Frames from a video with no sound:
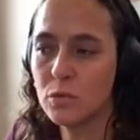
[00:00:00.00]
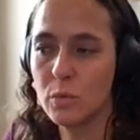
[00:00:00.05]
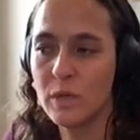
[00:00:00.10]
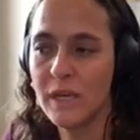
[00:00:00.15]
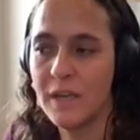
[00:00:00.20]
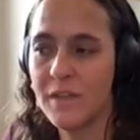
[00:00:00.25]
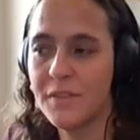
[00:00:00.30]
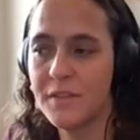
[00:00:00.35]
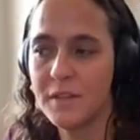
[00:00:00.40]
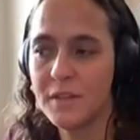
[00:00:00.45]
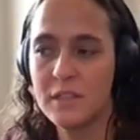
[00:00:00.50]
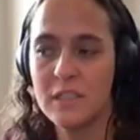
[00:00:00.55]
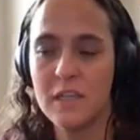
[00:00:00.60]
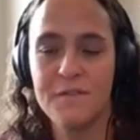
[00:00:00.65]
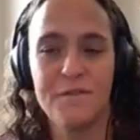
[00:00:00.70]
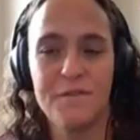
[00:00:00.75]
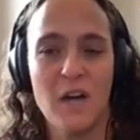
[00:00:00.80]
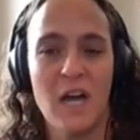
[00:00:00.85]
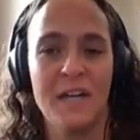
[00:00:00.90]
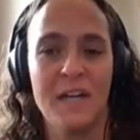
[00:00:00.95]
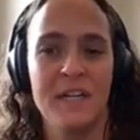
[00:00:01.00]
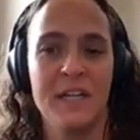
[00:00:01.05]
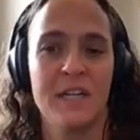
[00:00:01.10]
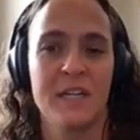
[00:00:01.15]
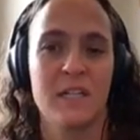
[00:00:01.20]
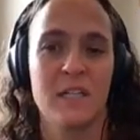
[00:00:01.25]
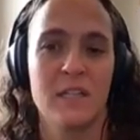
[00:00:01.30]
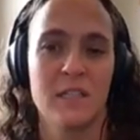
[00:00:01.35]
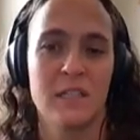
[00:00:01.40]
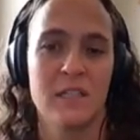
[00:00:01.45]
with defining
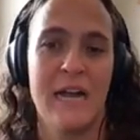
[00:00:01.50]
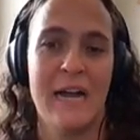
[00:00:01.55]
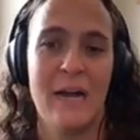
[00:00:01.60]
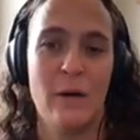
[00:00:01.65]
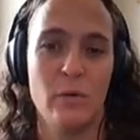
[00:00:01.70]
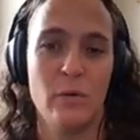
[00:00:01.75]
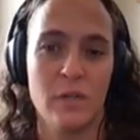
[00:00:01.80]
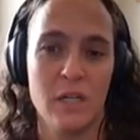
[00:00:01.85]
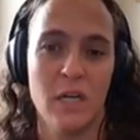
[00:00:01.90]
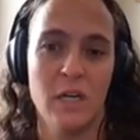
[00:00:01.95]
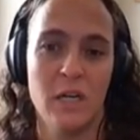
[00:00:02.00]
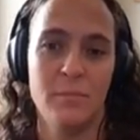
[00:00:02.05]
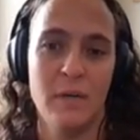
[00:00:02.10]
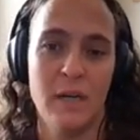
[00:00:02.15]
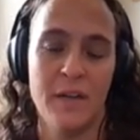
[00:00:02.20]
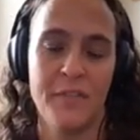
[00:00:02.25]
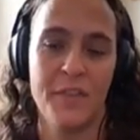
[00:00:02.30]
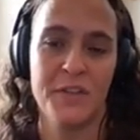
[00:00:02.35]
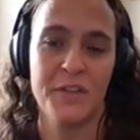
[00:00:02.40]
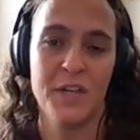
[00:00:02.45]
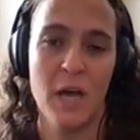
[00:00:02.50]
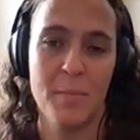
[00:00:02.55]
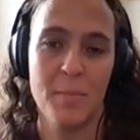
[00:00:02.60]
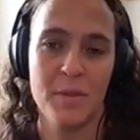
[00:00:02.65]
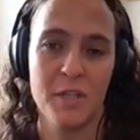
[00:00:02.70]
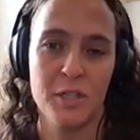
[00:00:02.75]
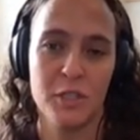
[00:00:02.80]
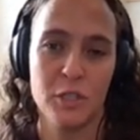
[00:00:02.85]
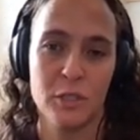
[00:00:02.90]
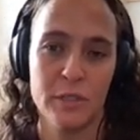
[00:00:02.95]
a clear outcome at the top
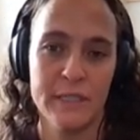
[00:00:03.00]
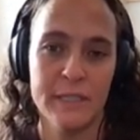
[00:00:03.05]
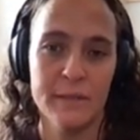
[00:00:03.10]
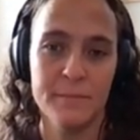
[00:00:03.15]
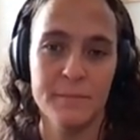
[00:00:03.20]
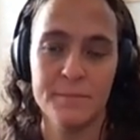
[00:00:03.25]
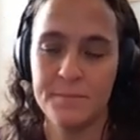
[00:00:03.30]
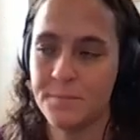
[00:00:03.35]
of the tree.